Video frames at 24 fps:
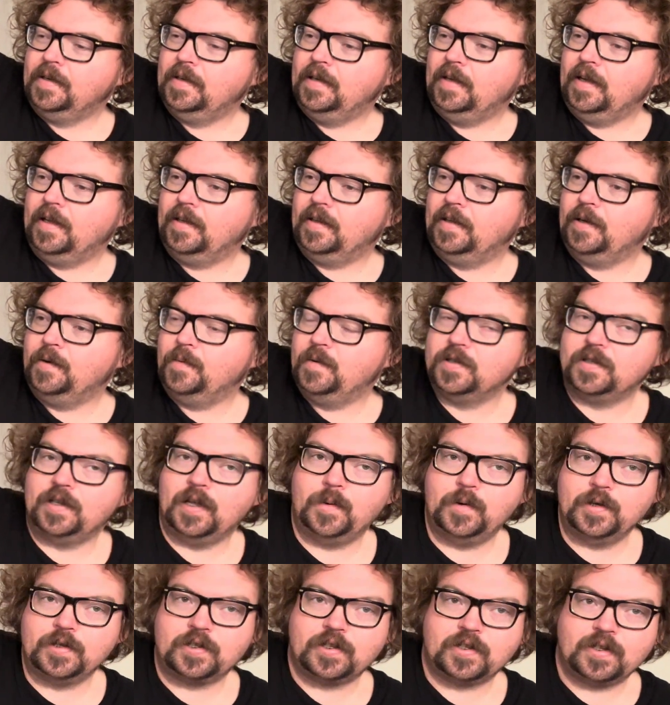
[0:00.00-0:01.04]
And there
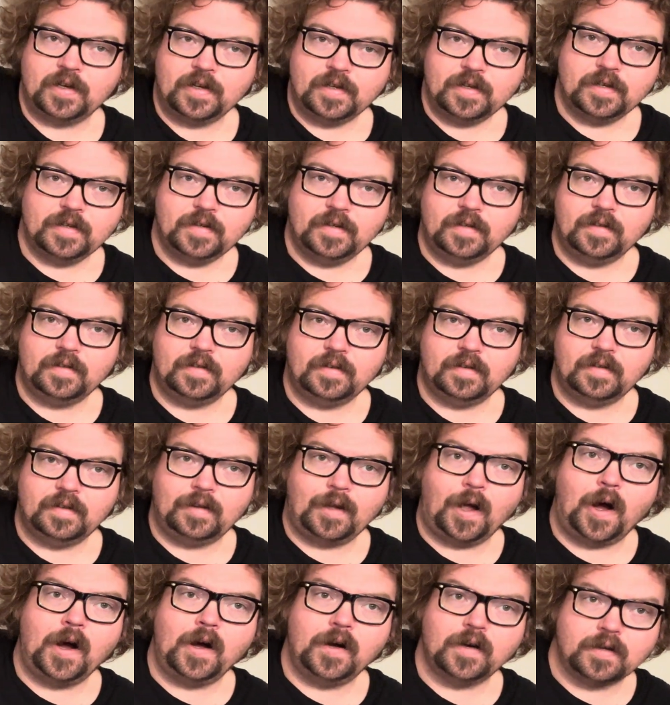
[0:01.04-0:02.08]
was
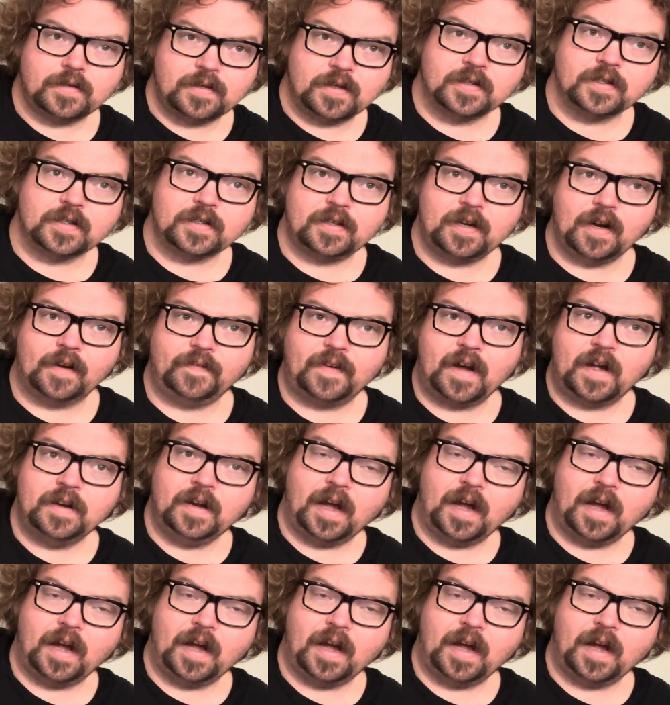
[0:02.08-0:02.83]
logs and stuff.